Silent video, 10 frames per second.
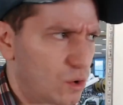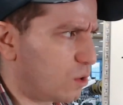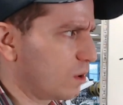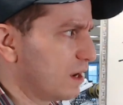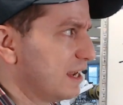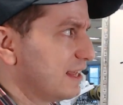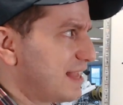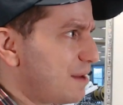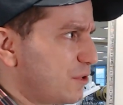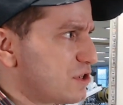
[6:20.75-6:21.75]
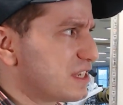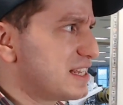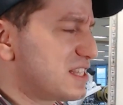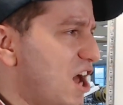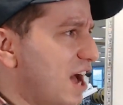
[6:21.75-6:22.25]
or that person
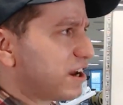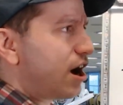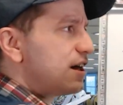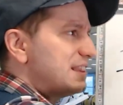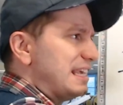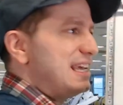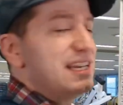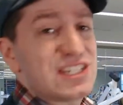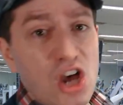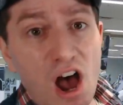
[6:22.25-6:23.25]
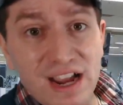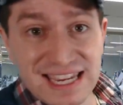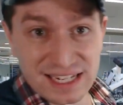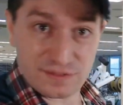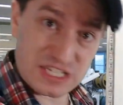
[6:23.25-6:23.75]
is not on the
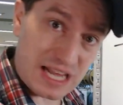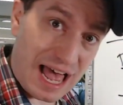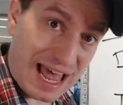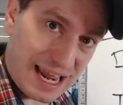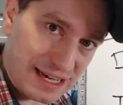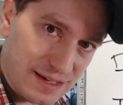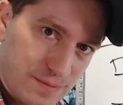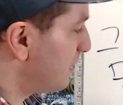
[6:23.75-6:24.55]
talkative side.